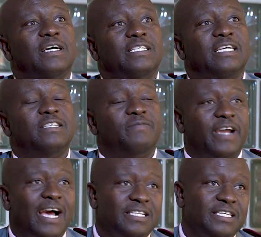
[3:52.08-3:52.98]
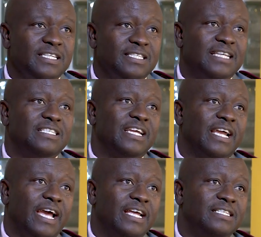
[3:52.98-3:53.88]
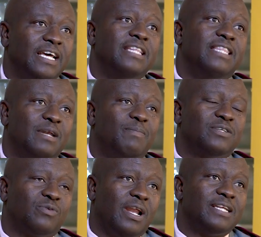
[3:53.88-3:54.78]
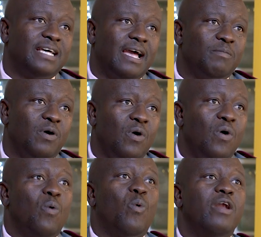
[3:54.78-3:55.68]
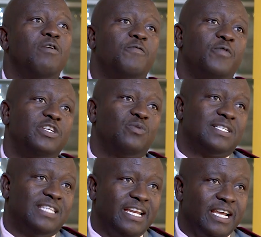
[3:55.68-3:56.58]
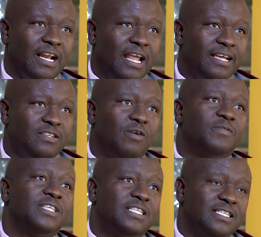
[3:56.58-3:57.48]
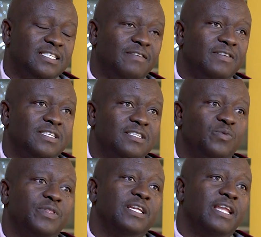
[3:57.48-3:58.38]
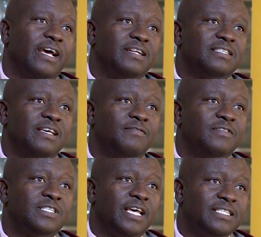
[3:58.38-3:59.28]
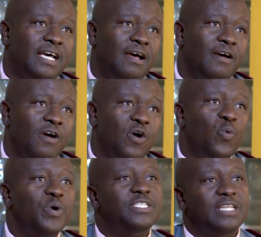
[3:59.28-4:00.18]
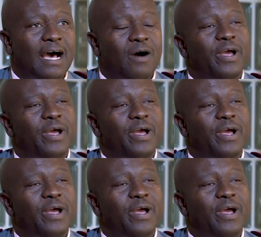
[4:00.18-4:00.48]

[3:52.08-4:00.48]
the difficulties that incurred at that particular time. One of which was the neglect of certain services within the health sector, which now